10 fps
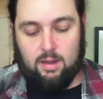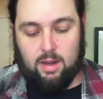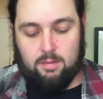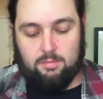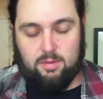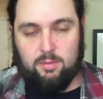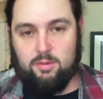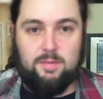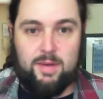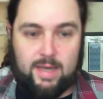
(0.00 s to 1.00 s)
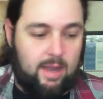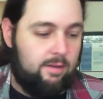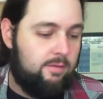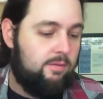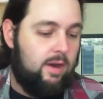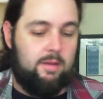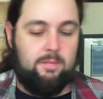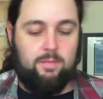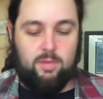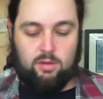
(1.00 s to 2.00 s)
I'm supposed to be dead, right?
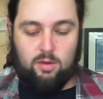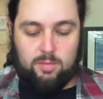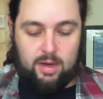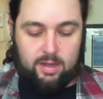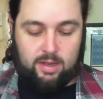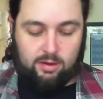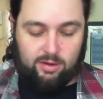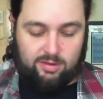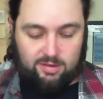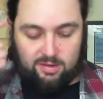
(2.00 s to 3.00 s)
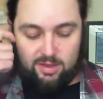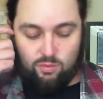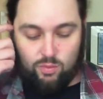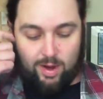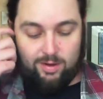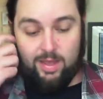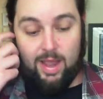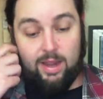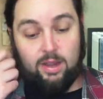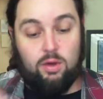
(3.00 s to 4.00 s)
So I'm kind of curious to see where
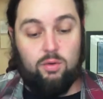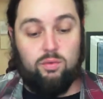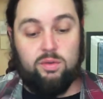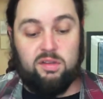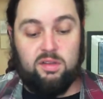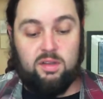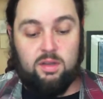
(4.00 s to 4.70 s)
that goes.